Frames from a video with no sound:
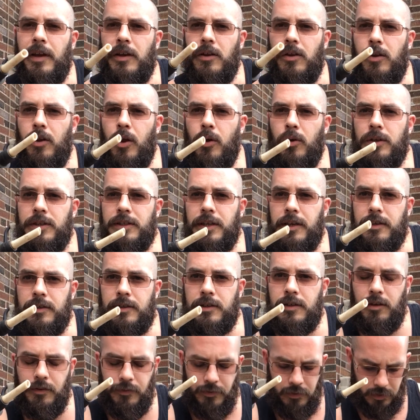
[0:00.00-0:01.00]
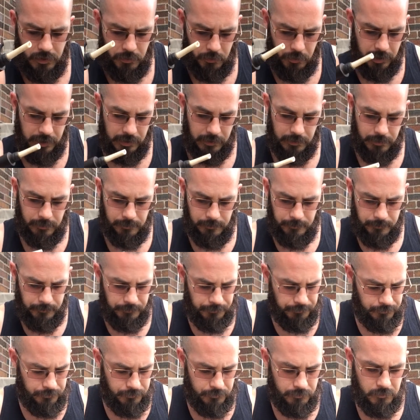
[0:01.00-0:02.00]
and you'll notice that it's still very white.
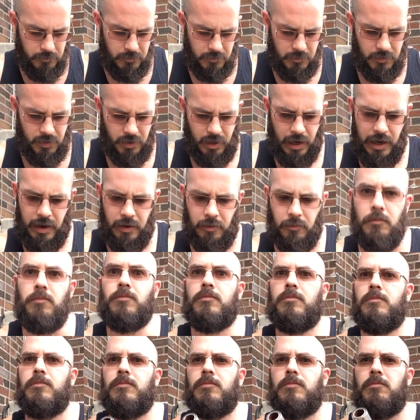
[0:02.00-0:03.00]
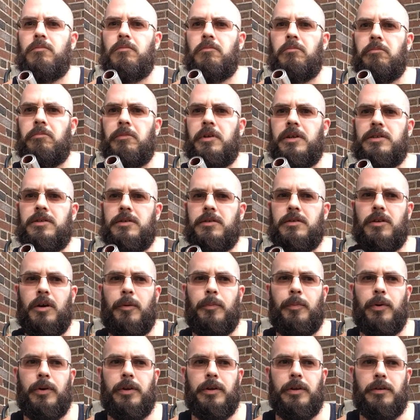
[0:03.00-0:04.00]
And this is
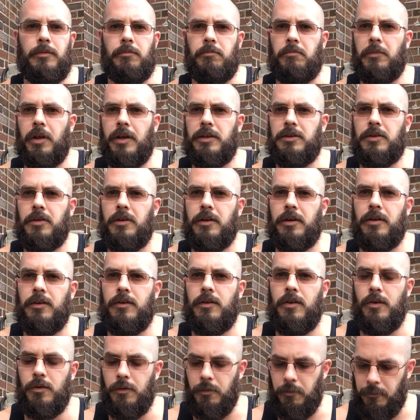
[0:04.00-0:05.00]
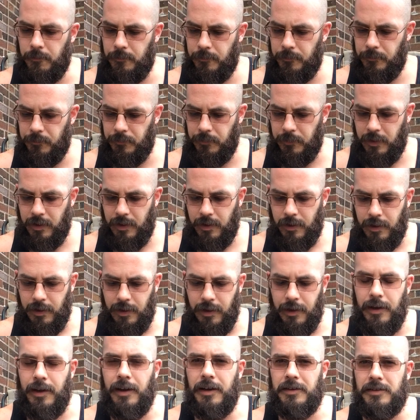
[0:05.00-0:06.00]
still pretty nice looking too.
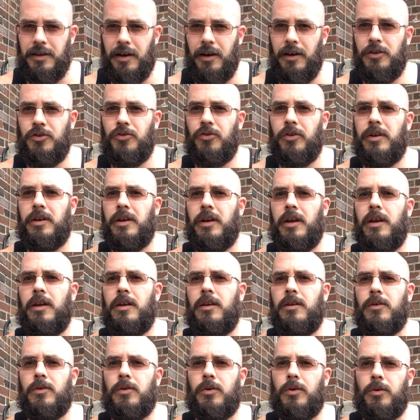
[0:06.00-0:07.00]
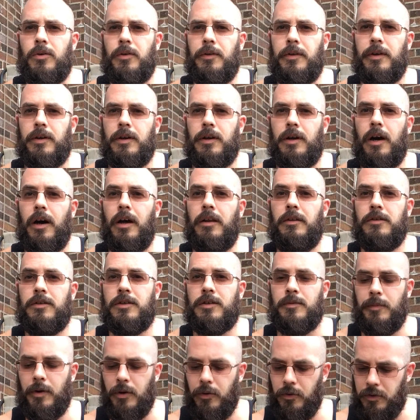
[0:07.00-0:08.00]
It's a 108-year-old
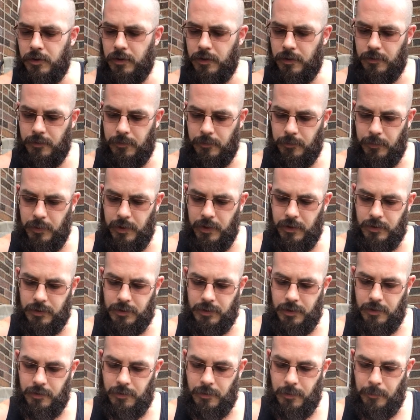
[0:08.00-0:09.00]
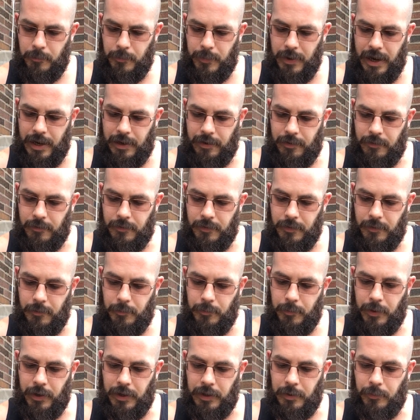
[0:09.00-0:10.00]
unsmoked Peterson patent
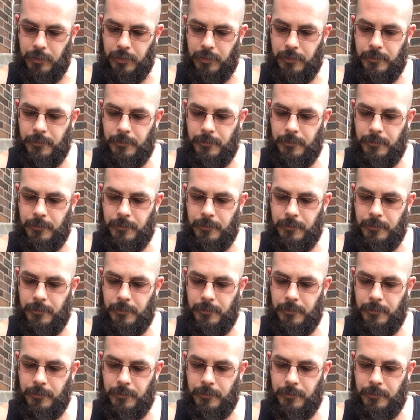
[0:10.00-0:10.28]
pipe.